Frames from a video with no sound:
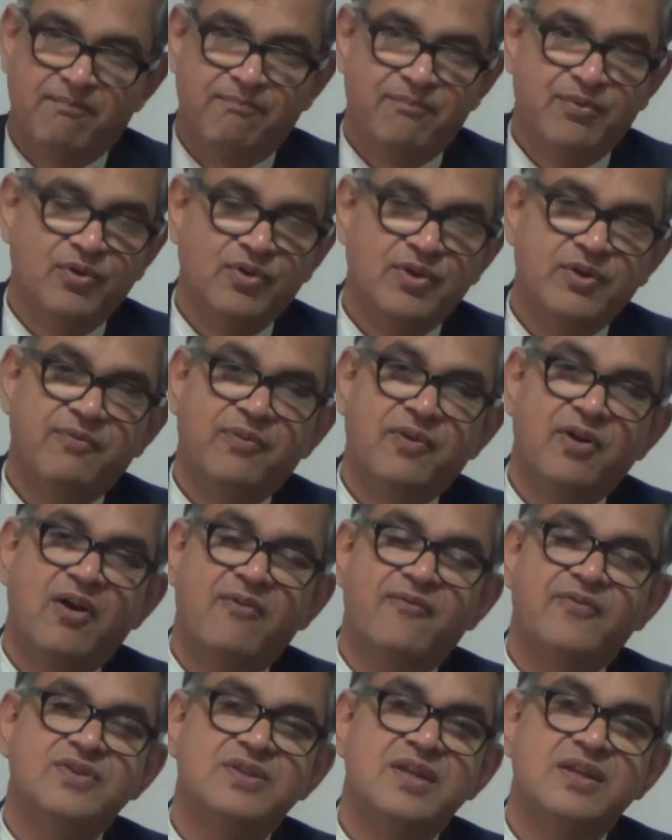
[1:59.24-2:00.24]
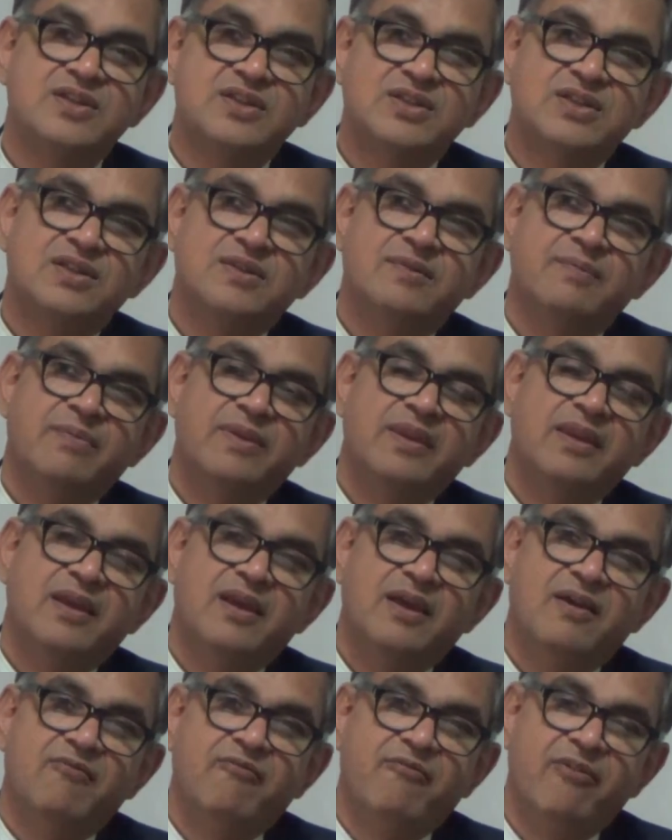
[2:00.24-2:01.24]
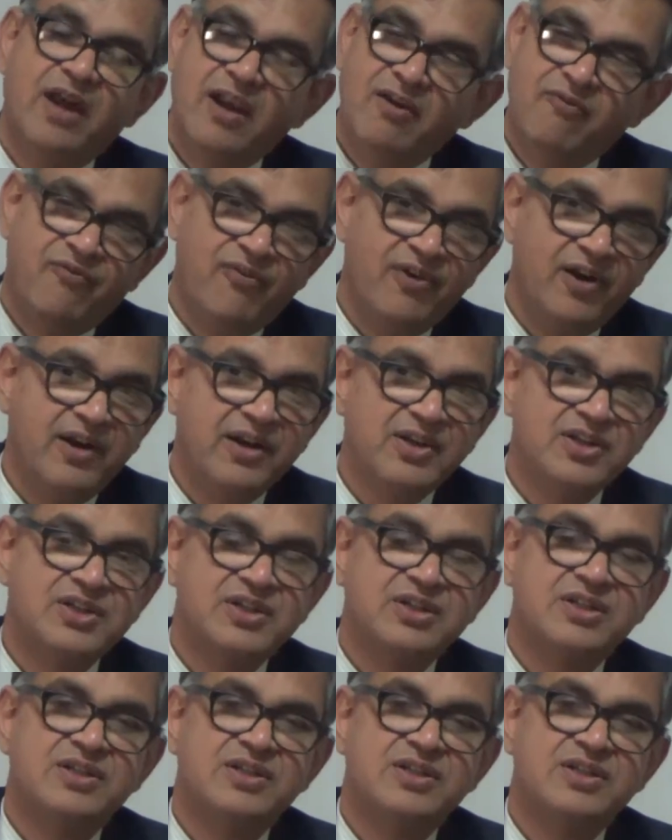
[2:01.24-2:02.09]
beautiful offices, well furnished